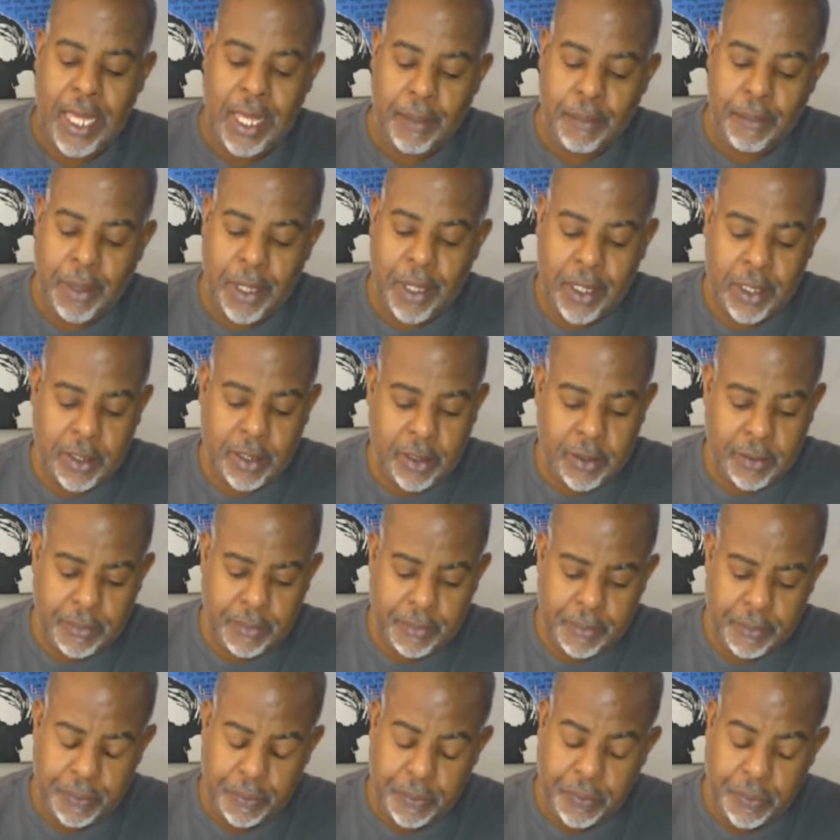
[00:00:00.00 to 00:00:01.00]
Heat Bucks.
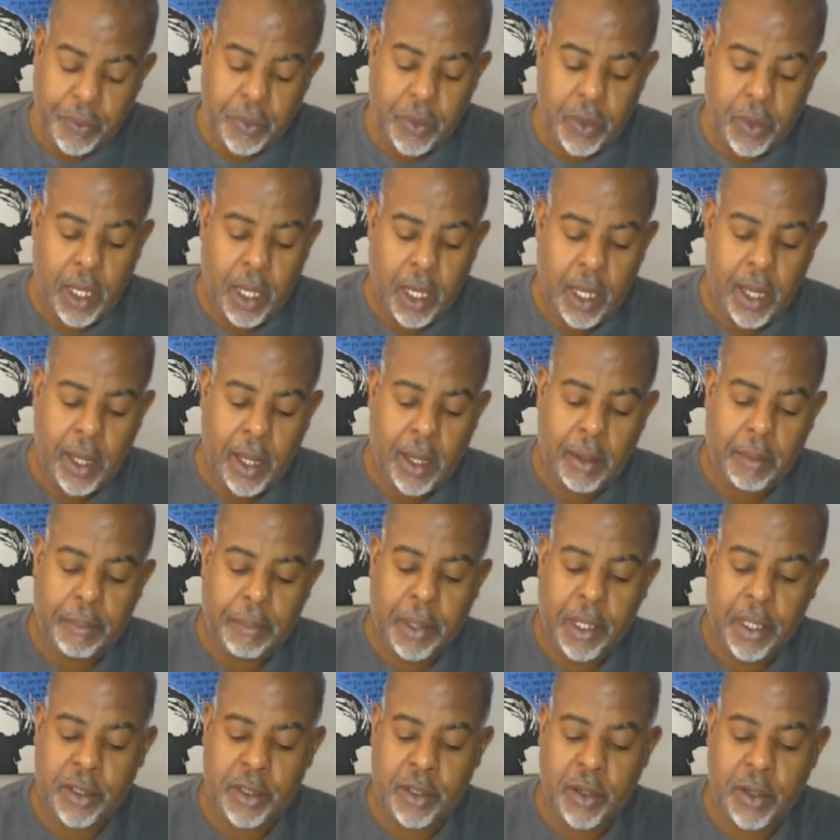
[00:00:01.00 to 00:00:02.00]

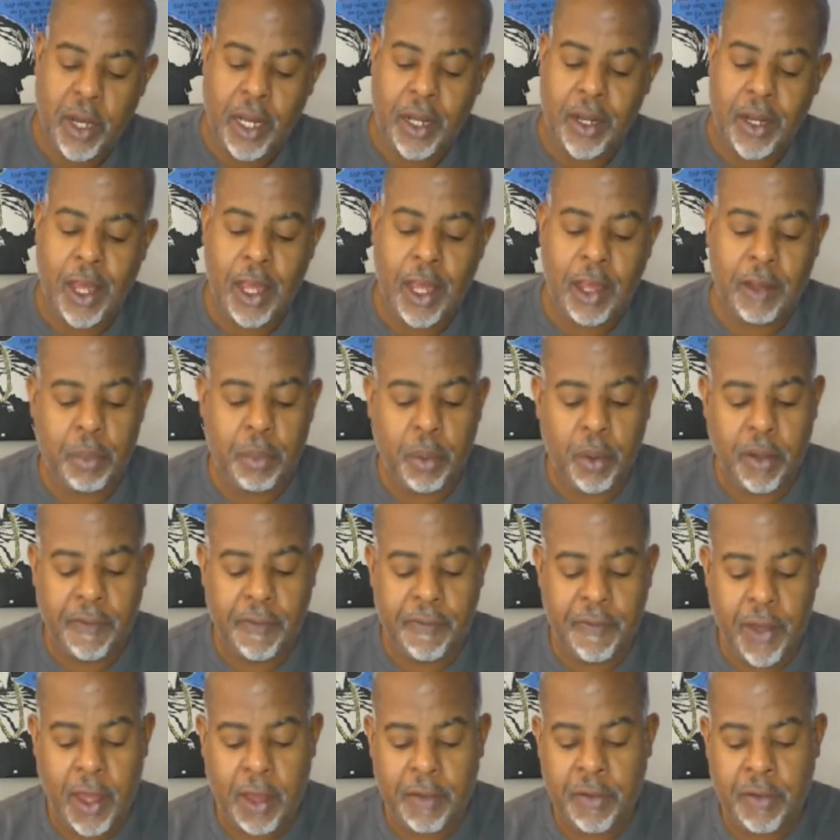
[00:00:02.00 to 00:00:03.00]
Bucks are 8.5
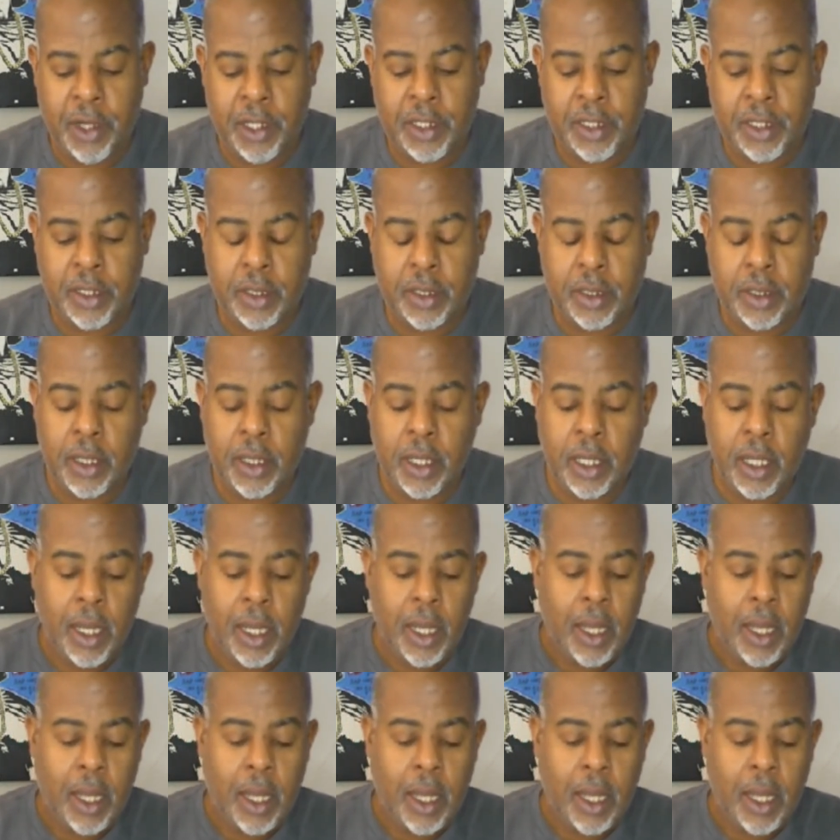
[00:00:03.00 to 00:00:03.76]
point favorites.